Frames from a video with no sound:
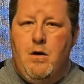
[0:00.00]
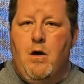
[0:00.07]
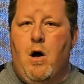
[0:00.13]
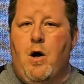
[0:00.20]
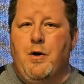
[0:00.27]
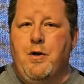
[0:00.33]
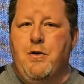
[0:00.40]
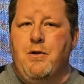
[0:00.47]

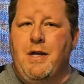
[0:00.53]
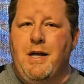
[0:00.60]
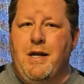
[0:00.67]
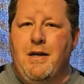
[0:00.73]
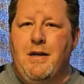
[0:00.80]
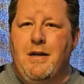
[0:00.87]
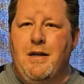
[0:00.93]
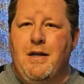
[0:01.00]
all you
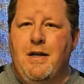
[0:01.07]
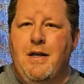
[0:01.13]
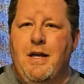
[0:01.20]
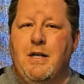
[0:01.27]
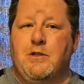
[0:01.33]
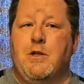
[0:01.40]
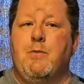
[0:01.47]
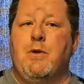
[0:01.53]
need
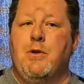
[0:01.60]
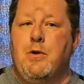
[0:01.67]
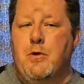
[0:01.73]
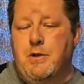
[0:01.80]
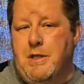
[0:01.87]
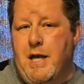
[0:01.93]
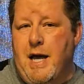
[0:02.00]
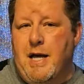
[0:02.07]
is some
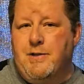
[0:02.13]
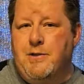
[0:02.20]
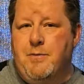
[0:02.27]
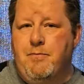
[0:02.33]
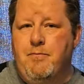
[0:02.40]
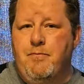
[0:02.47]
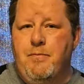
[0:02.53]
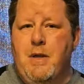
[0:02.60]

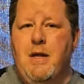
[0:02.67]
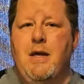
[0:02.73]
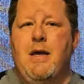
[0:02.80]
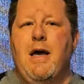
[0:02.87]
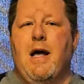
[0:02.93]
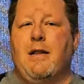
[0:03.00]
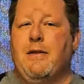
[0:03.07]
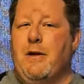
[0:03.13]
enthusiasm,
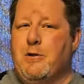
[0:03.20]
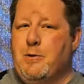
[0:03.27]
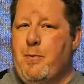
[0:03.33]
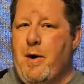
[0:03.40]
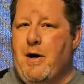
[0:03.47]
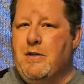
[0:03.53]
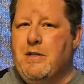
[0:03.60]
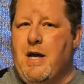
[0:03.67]
a little
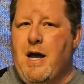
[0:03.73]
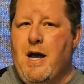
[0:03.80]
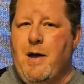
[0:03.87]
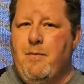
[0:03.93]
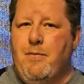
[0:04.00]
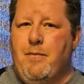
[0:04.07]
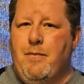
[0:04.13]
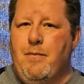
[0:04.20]
spare
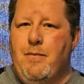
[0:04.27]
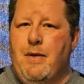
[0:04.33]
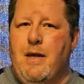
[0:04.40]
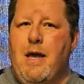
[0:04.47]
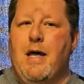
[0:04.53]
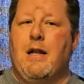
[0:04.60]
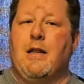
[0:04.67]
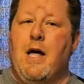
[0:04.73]
time,
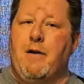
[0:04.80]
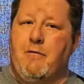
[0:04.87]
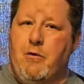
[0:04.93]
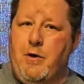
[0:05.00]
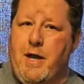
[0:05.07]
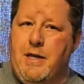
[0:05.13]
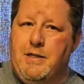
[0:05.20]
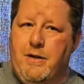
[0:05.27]
and a lot of
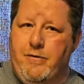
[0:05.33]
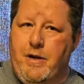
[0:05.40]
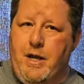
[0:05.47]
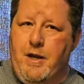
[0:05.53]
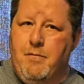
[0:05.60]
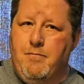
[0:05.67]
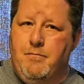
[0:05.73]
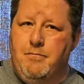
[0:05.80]
creativity.